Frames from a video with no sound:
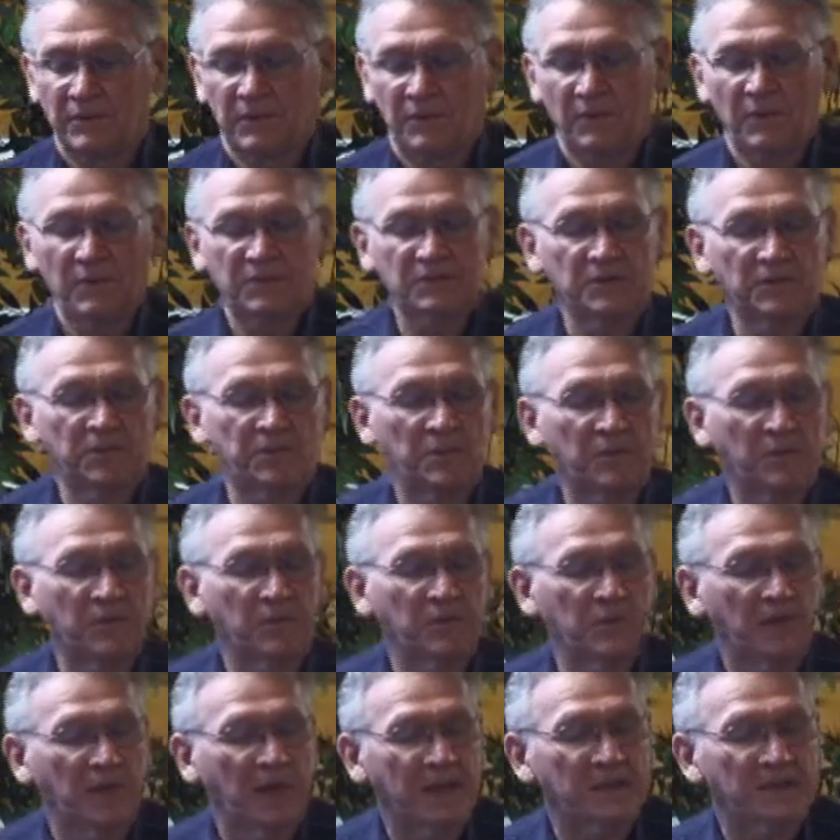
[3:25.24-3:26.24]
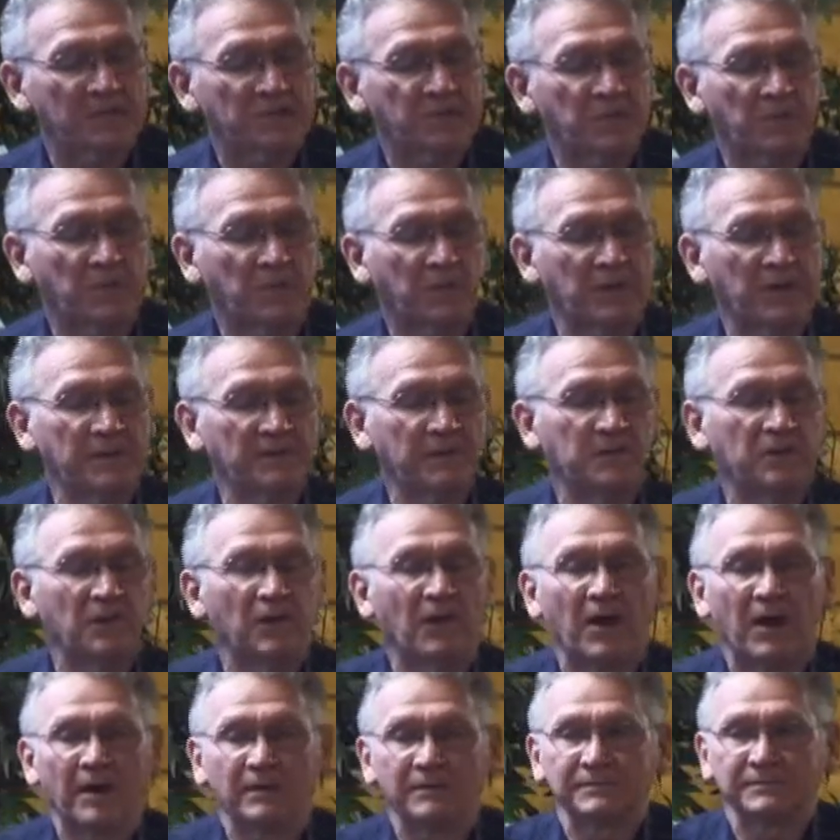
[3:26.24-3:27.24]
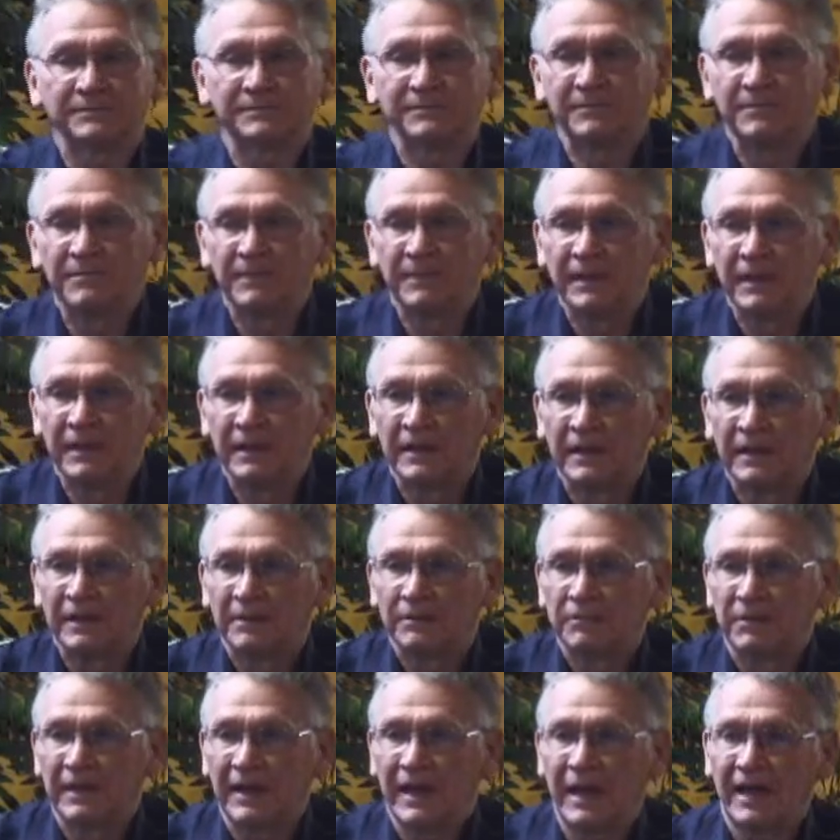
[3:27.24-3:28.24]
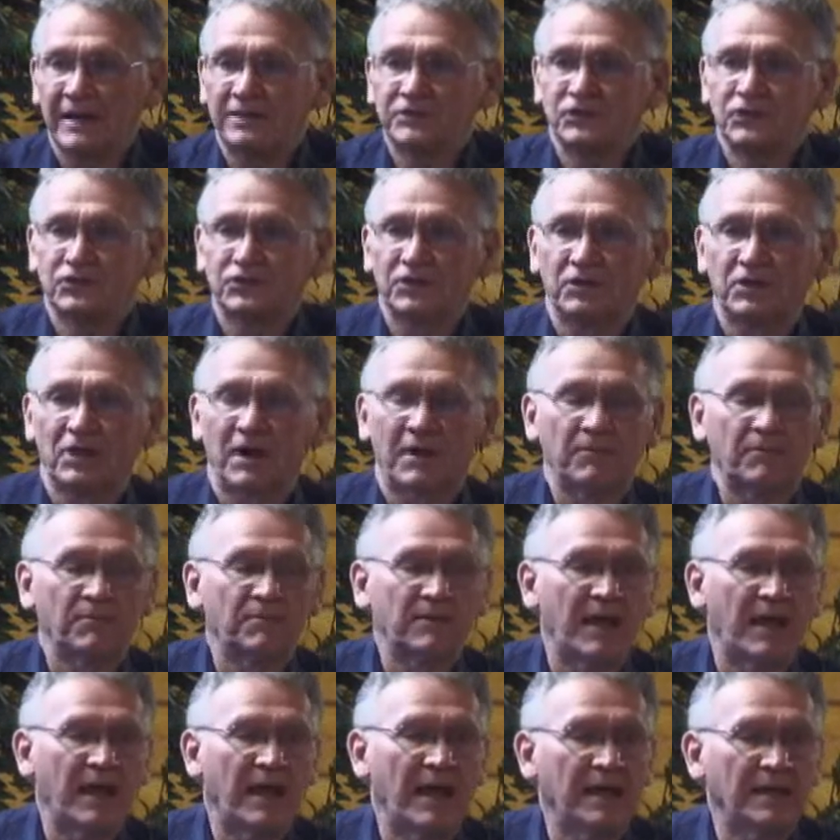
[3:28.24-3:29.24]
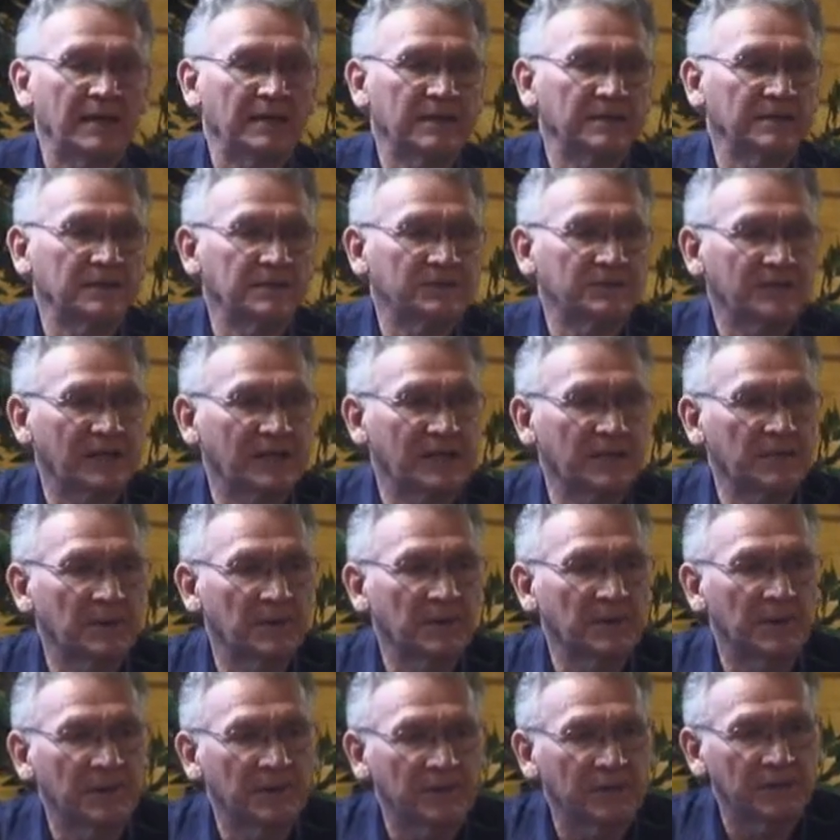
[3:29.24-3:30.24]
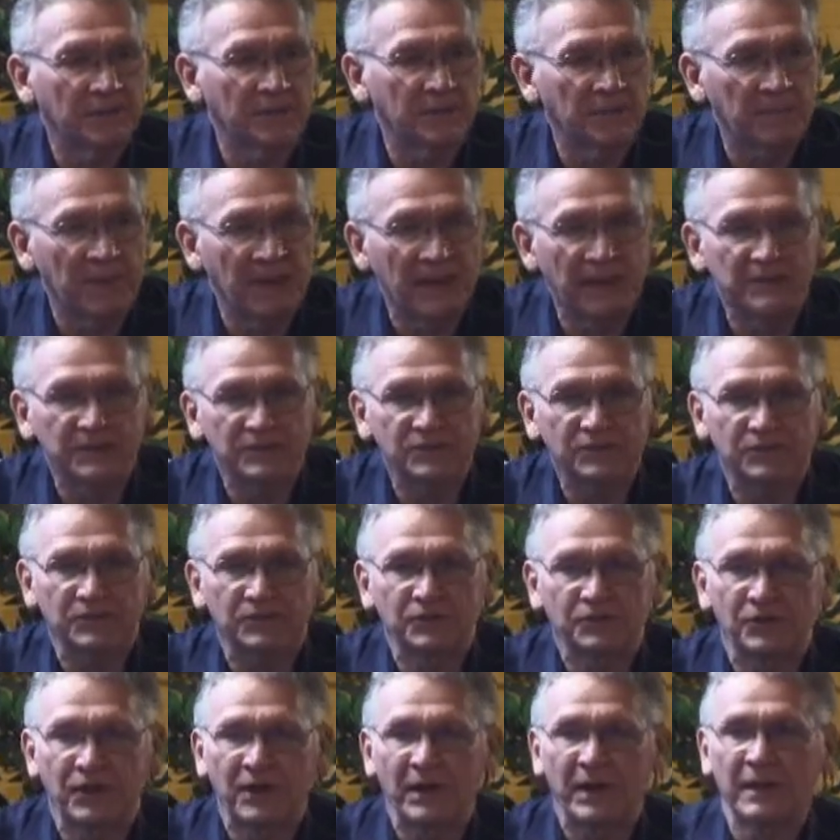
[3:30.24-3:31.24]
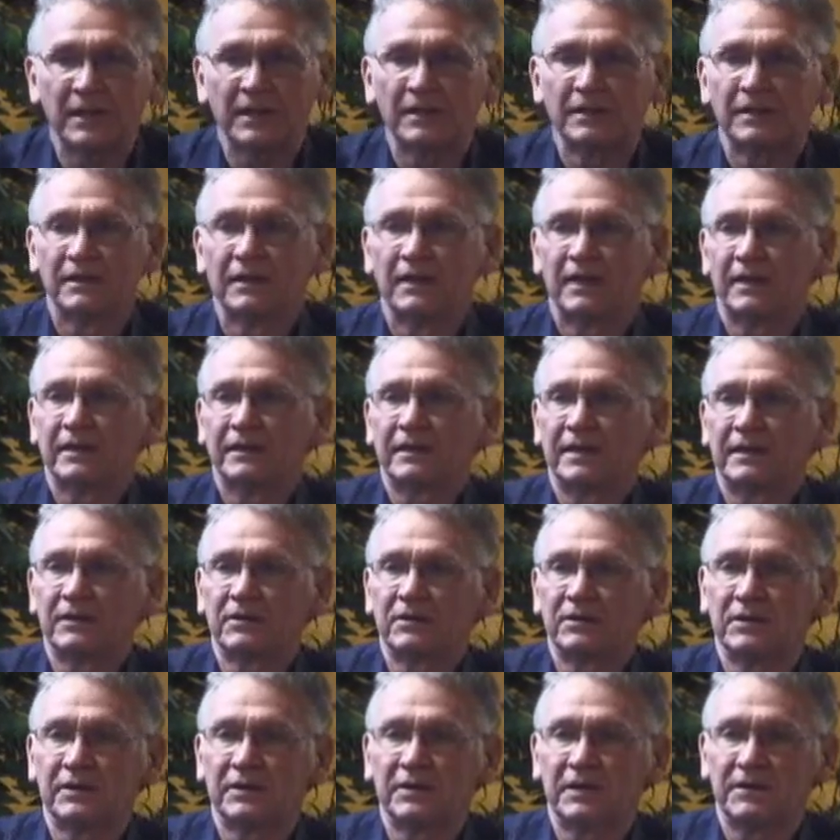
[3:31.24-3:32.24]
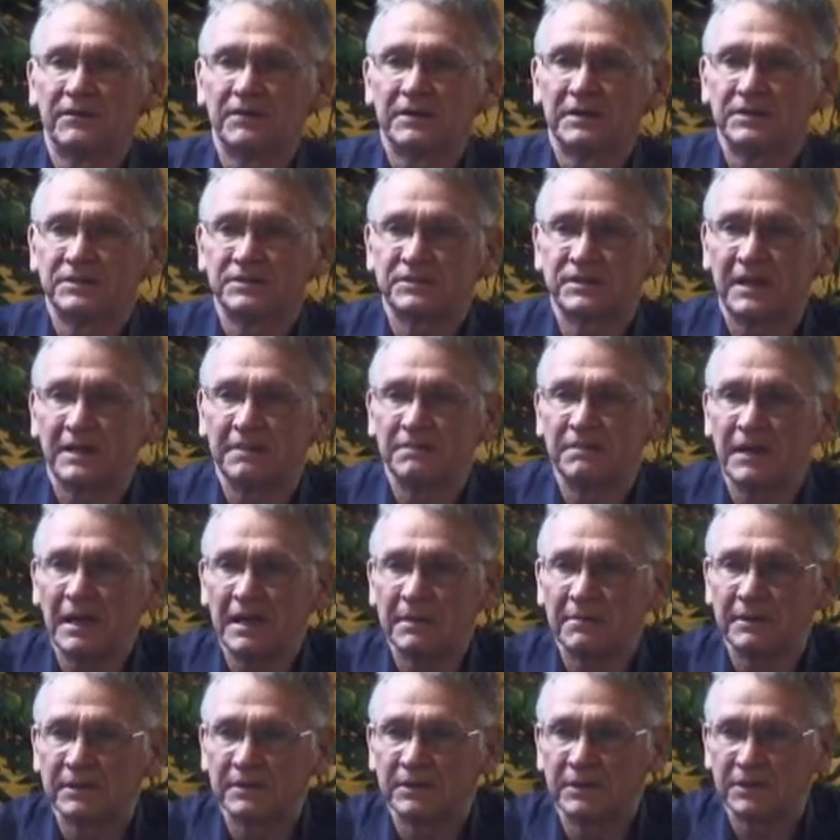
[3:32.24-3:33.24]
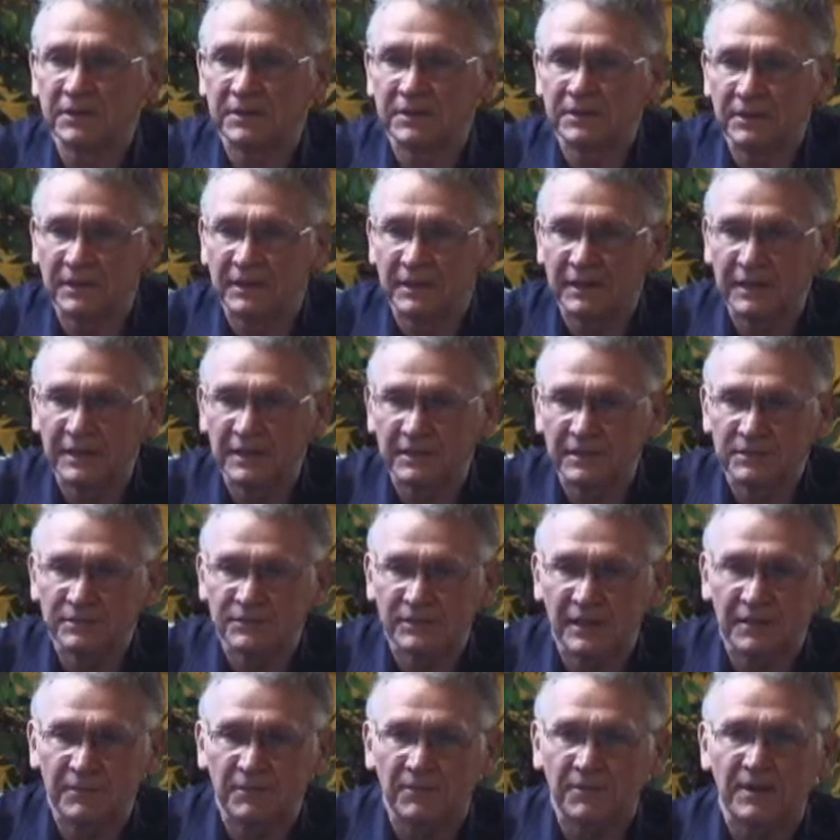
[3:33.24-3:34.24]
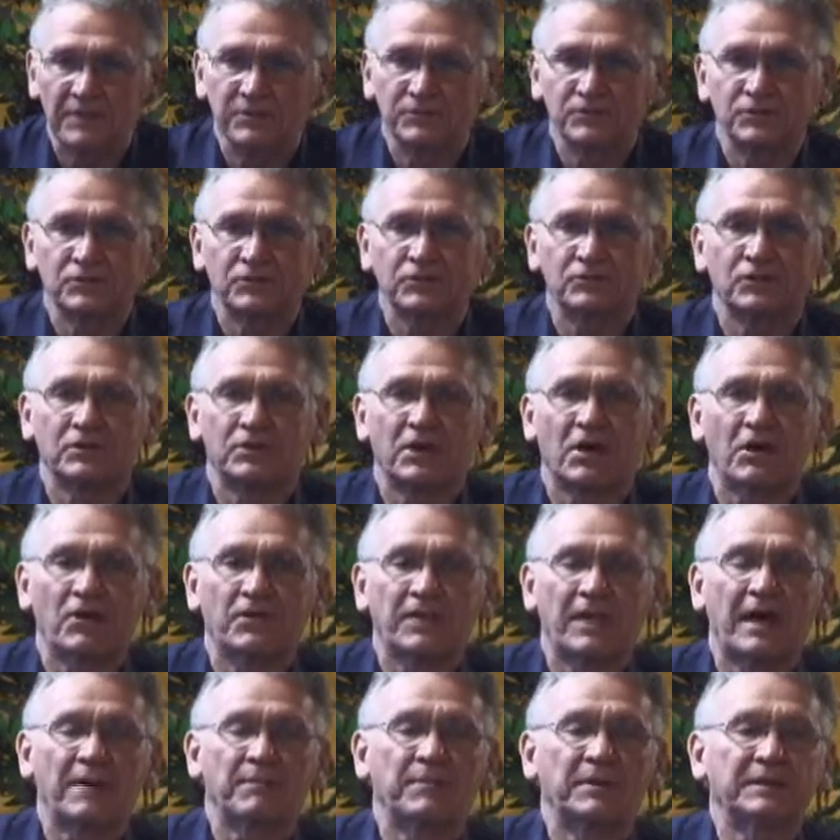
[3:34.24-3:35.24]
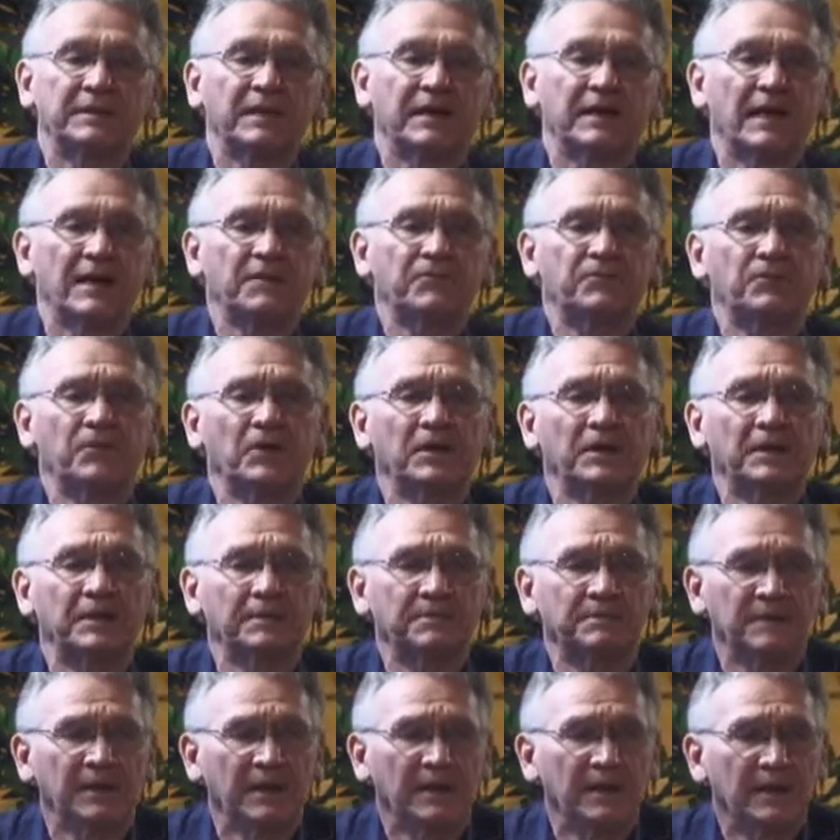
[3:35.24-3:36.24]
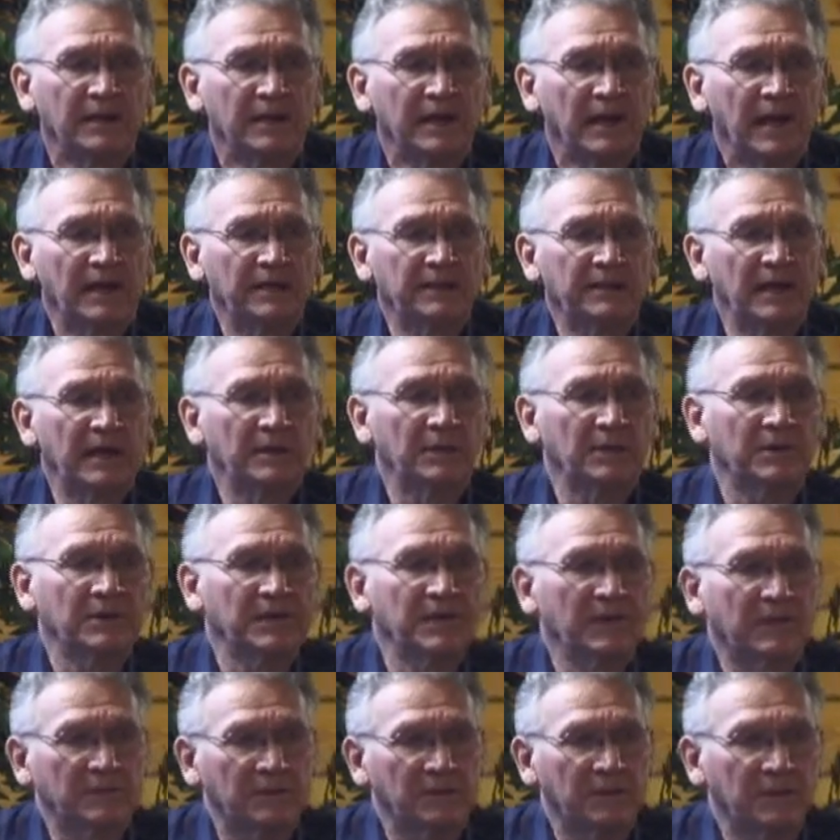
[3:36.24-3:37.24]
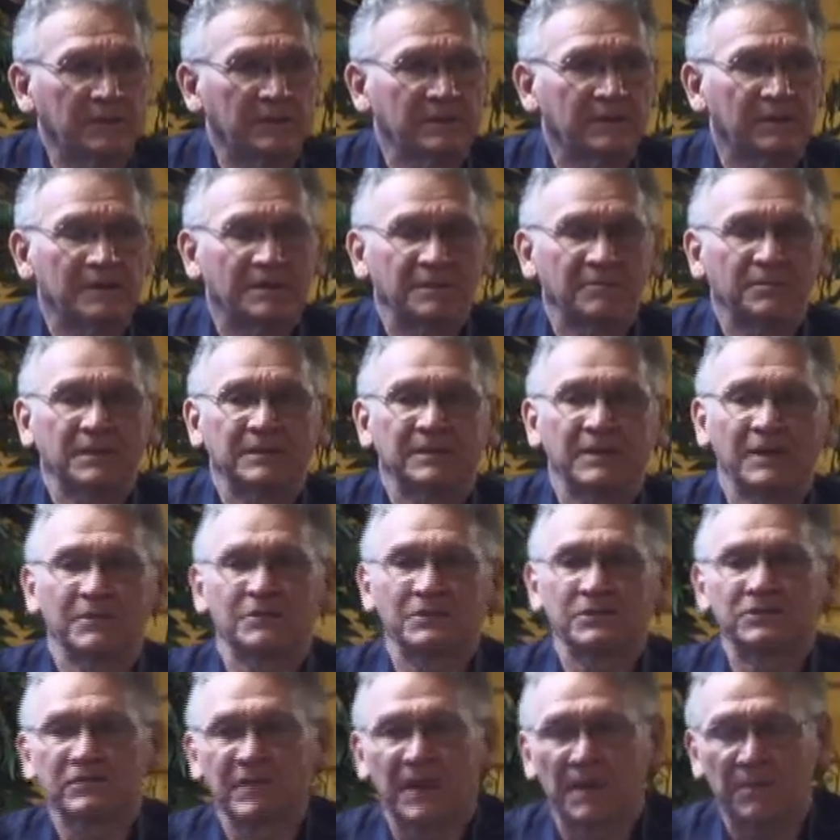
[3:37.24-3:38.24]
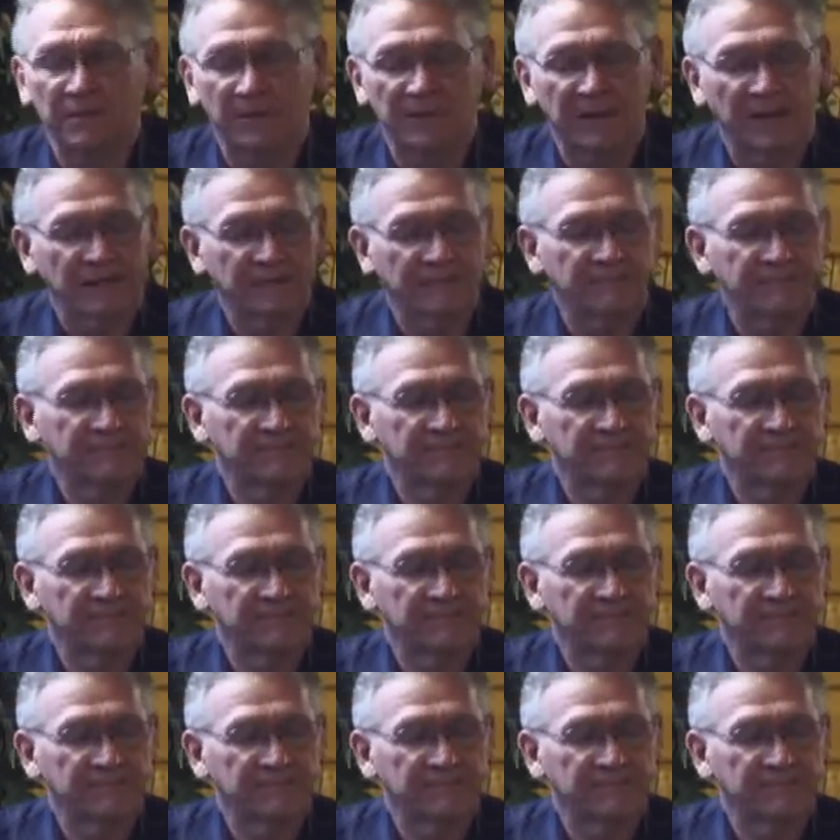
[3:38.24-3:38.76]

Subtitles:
was approved by the Supreme Court. Blacks could not ride in the same area on the bus, the train. They couldn't live in the same neighborhood, couldn't eat in the same restaurants and all that. But they had freedom, and they were equal, but they were separate.